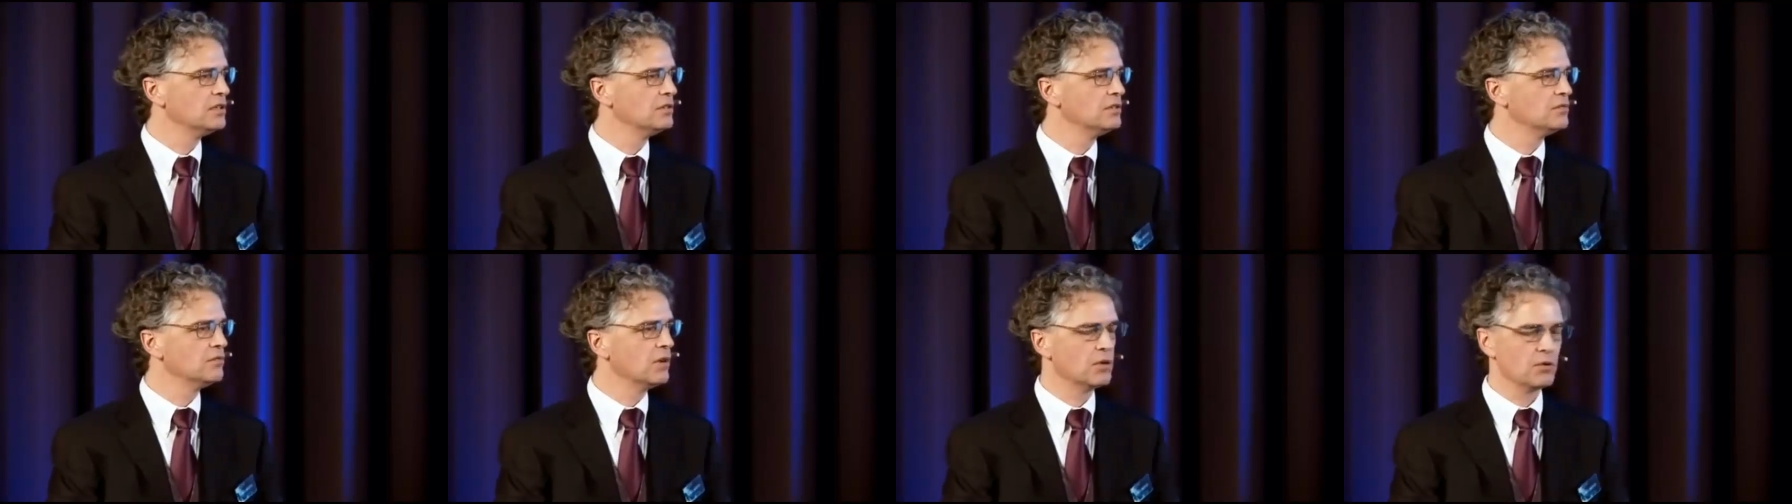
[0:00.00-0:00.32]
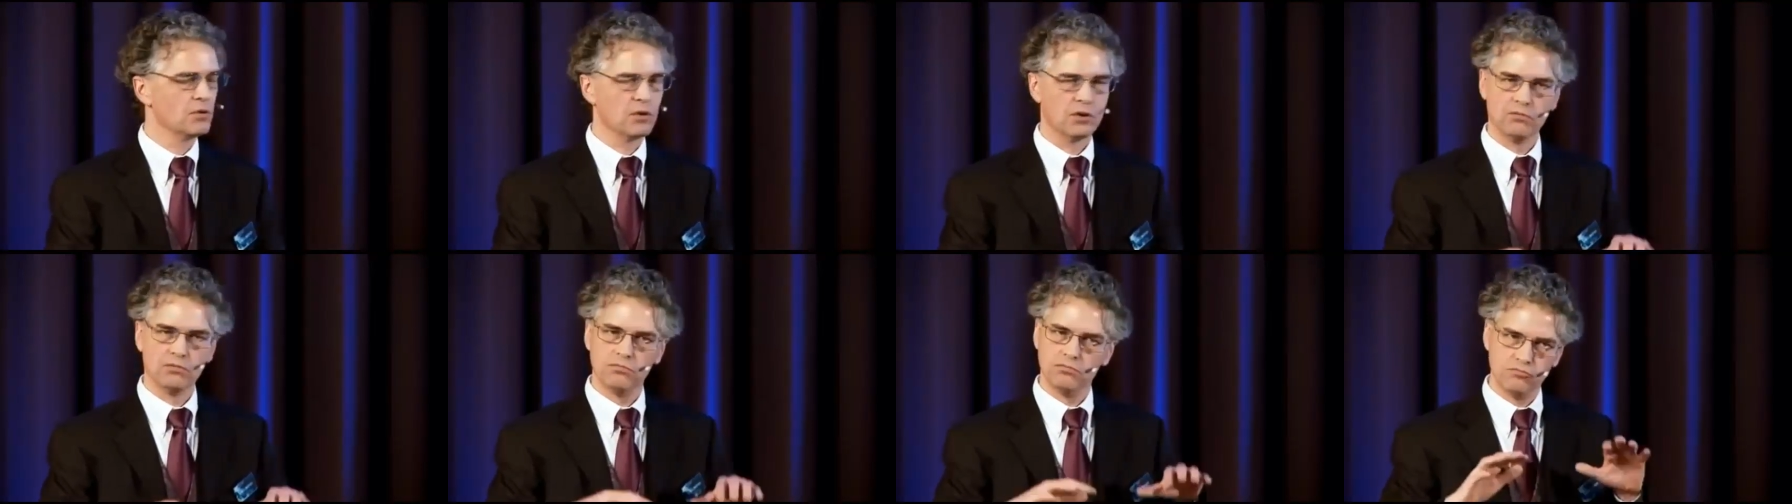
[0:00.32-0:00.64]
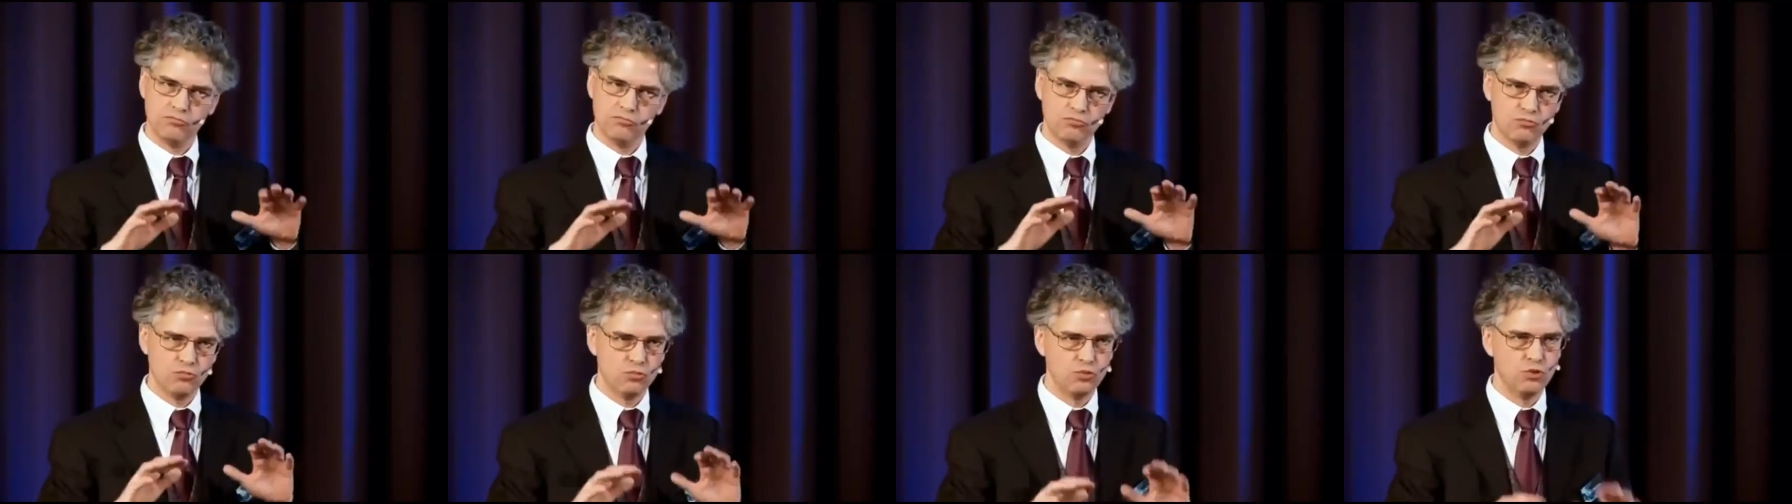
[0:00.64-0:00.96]
where we're
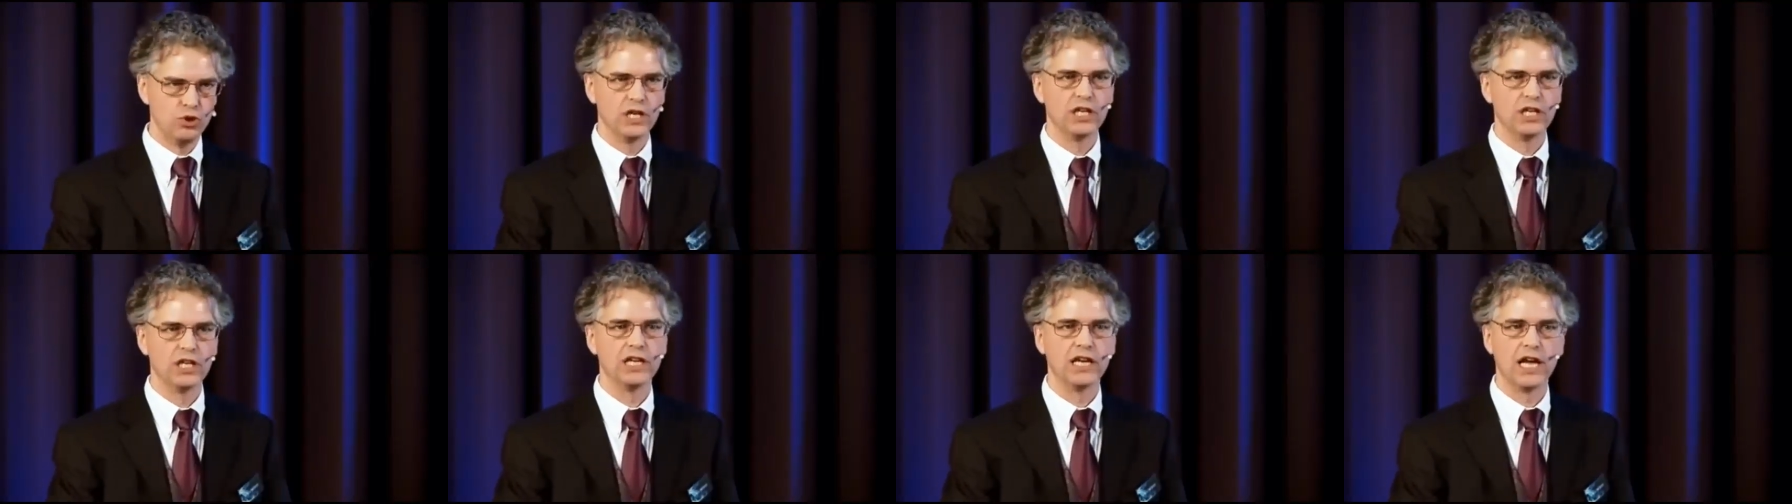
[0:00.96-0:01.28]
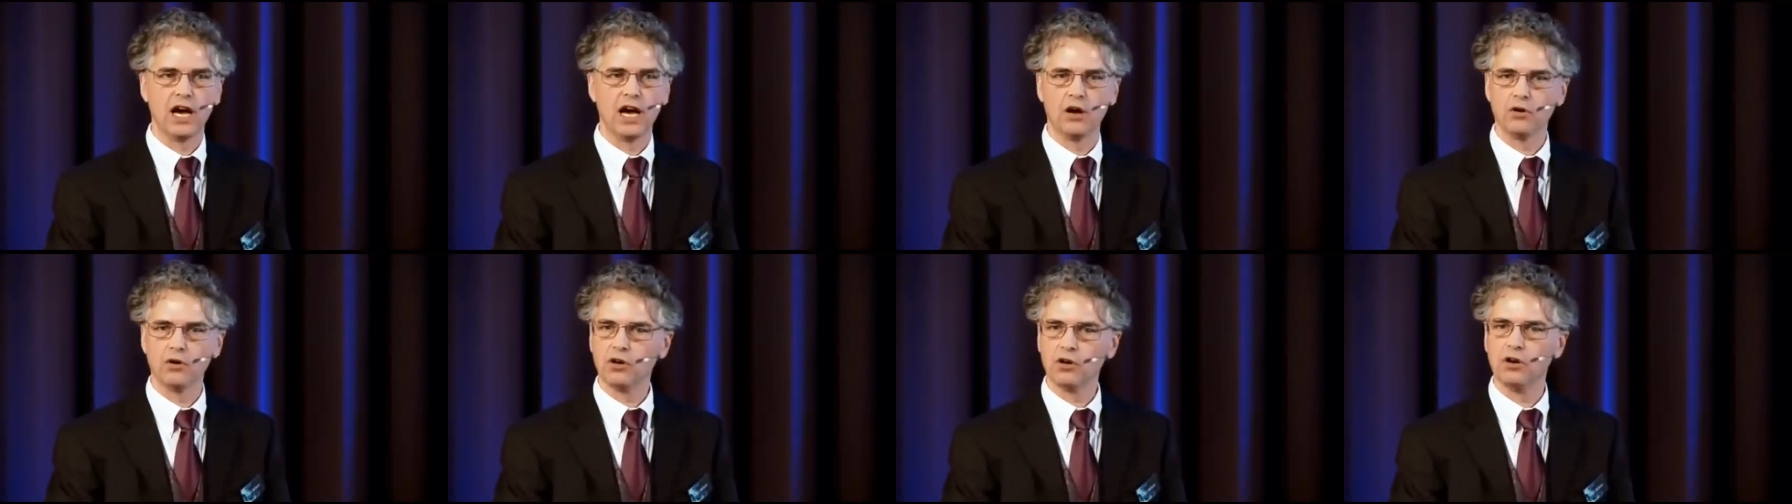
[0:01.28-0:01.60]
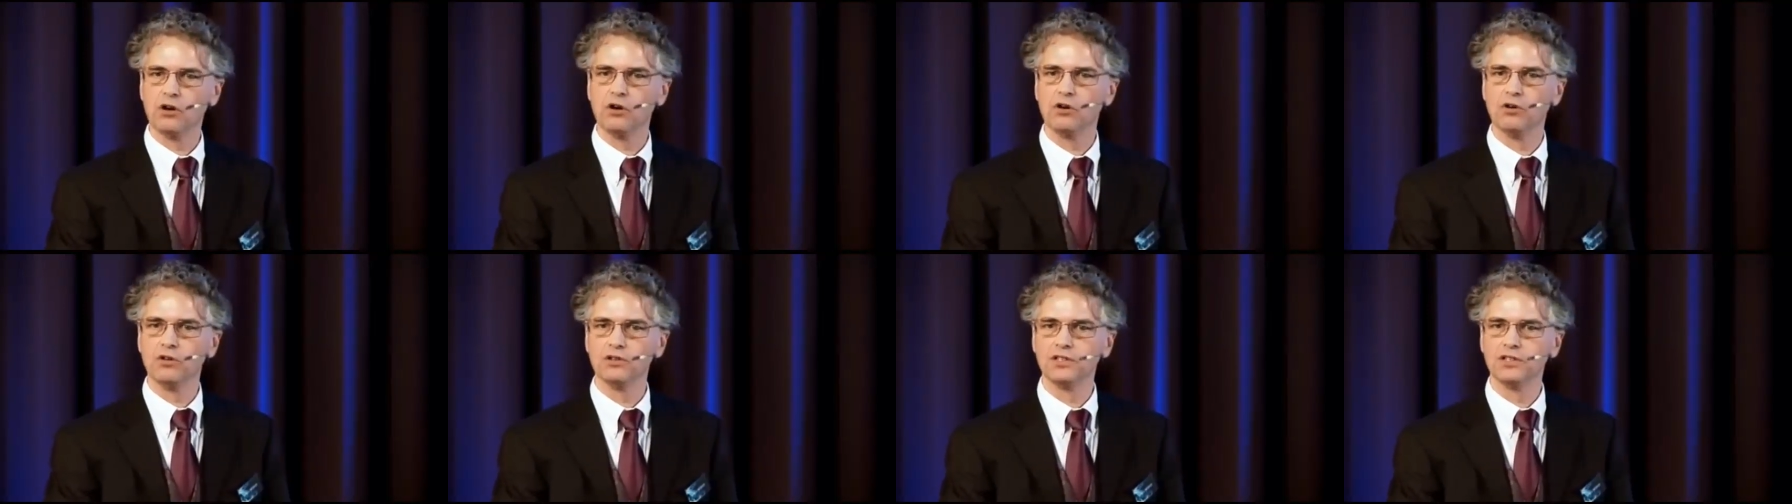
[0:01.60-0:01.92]
really out
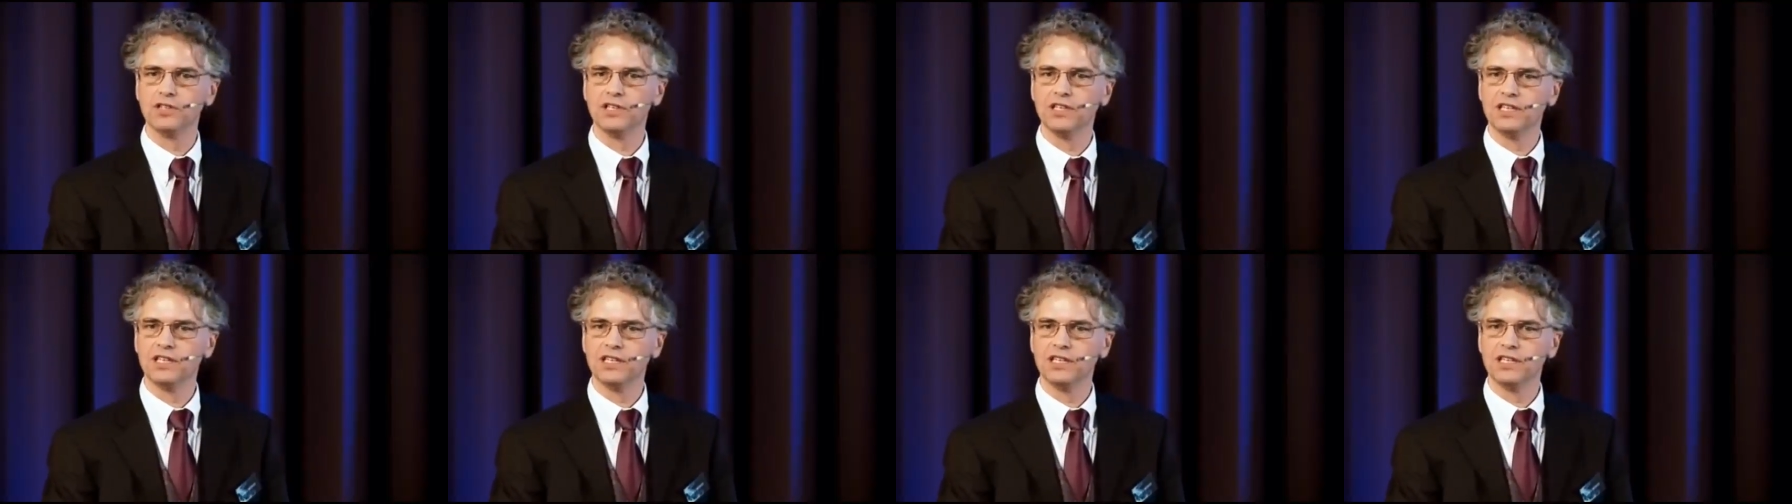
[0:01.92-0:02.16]
cold.